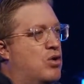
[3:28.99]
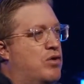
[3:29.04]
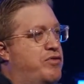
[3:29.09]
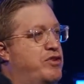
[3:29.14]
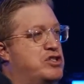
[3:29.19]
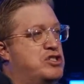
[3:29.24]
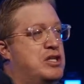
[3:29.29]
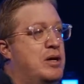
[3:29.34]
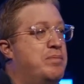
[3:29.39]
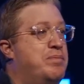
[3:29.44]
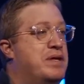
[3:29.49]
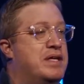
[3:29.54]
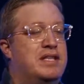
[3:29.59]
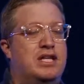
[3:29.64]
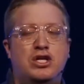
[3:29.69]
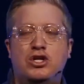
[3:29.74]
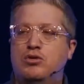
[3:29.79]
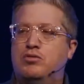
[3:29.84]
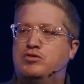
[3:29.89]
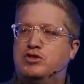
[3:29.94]
or if there's something
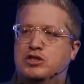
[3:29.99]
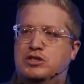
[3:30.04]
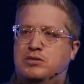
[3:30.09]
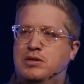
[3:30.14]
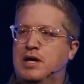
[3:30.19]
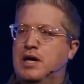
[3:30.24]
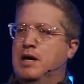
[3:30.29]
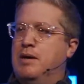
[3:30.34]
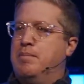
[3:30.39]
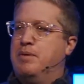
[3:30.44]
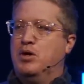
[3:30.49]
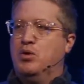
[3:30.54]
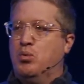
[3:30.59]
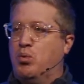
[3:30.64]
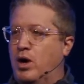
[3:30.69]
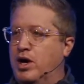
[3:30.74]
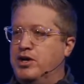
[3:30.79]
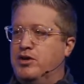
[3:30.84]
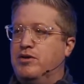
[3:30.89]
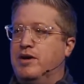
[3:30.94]
that you've just
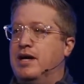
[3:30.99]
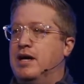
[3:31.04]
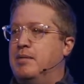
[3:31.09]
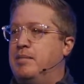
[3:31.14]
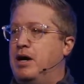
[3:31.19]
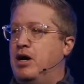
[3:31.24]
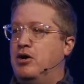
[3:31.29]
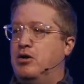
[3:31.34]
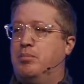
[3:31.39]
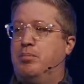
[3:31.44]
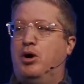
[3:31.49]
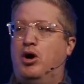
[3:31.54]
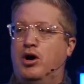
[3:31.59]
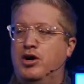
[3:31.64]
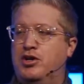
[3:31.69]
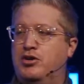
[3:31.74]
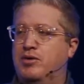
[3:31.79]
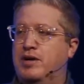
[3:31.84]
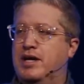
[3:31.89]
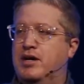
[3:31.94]
been wondering about or
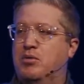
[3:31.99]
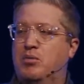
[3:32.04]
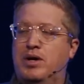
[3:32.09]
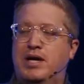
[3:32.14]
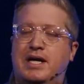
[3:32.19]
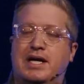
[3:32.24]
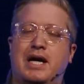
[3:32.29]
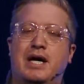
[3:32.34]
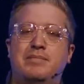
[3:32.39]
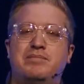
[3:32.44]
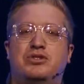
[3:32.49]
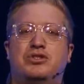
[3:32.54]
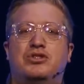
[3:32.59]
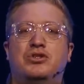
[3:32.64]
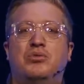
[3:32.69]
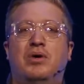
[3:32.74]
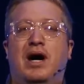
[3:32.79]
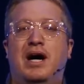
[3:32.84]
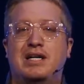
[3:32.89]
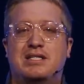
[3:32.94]
pondering when it comes
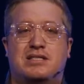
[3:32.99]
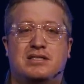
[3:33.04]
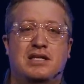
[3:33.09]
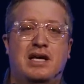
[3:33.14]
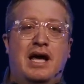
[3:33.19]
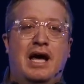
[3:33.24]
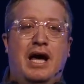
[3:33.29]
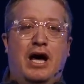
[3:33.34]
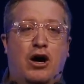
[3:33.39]
to us